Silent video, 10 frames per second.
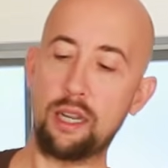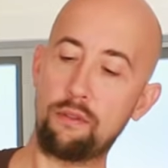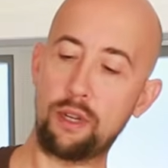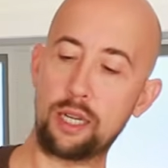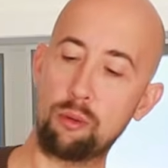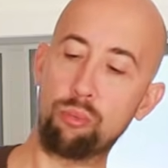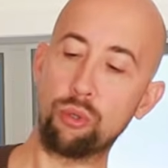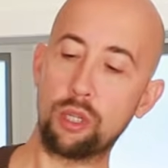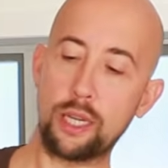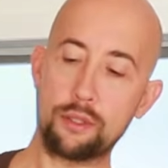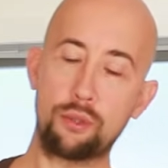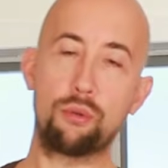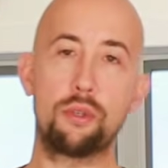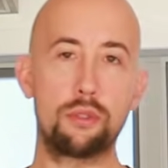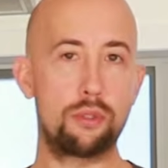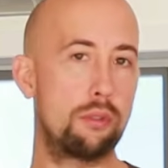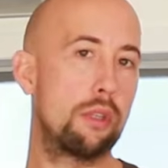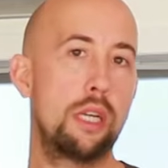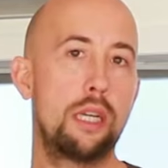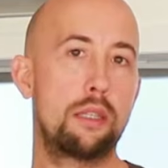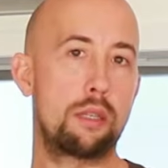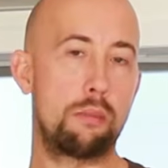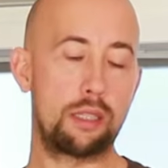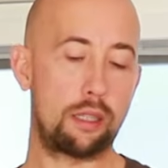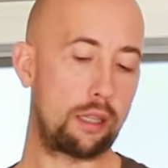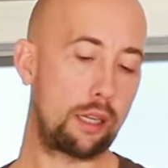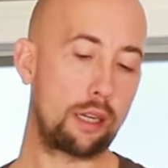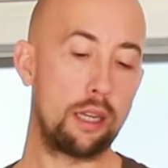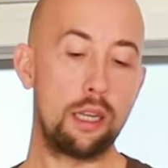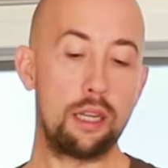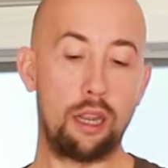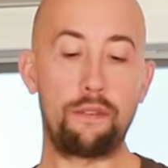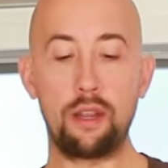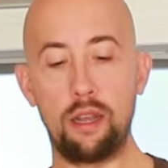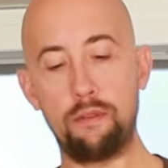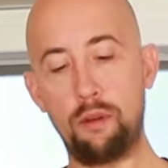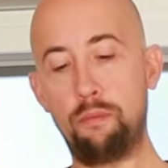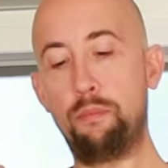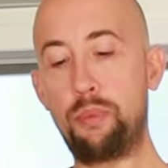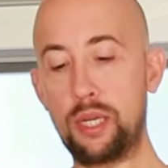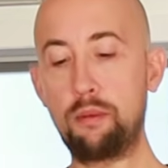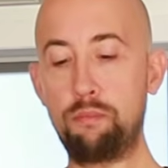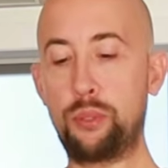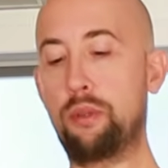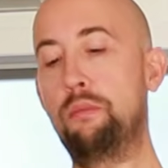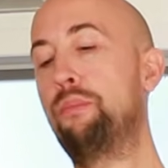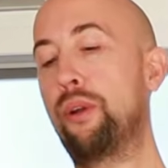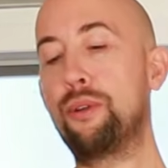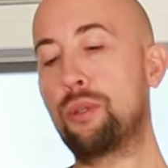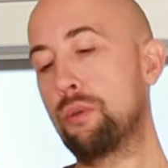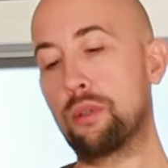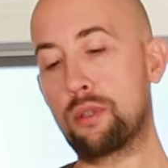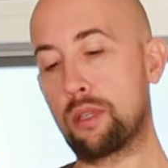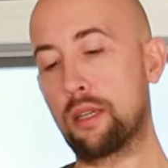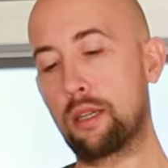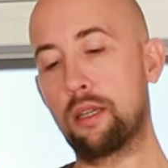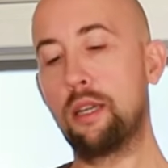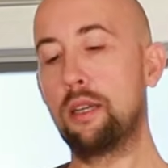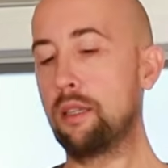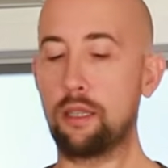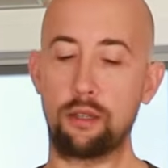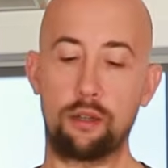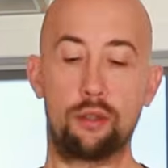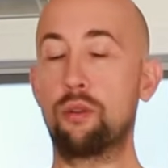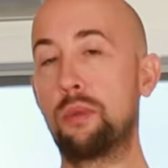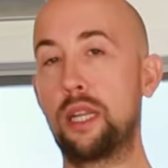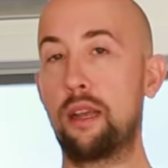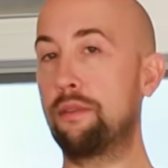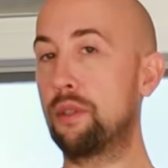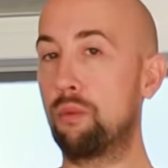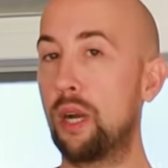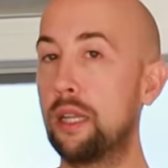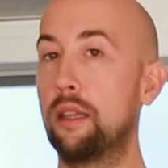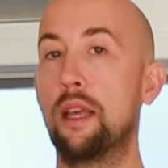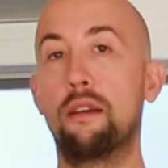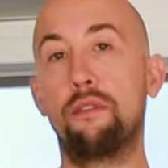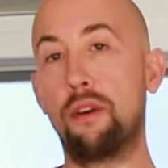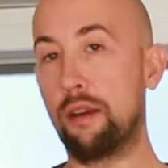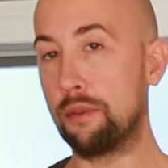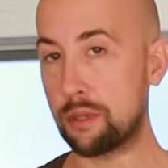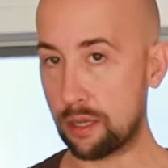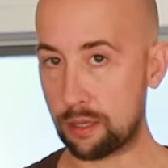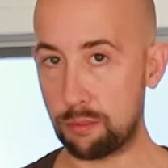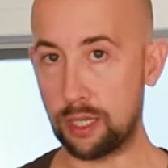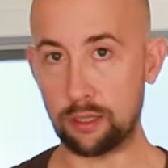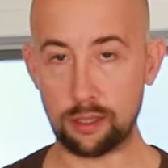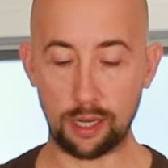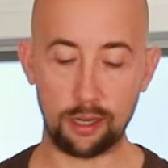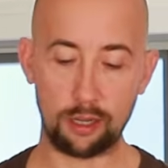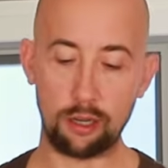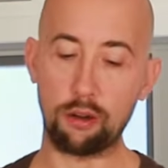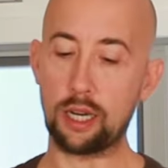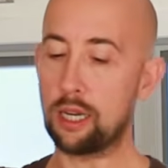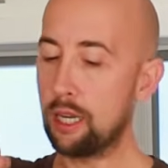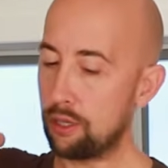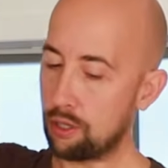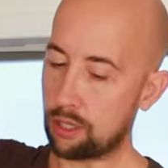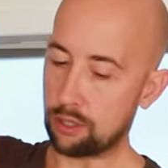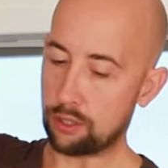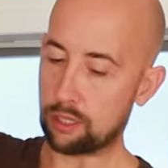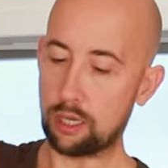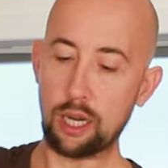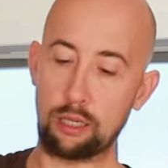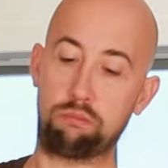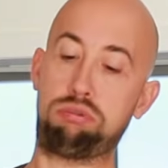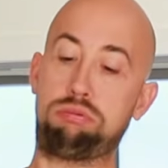have like a brulee torch or some other thing. If you have a big sort of blowtorch thing, you don't normally have to wait that 5 or 6 minutes to get it going. You can just like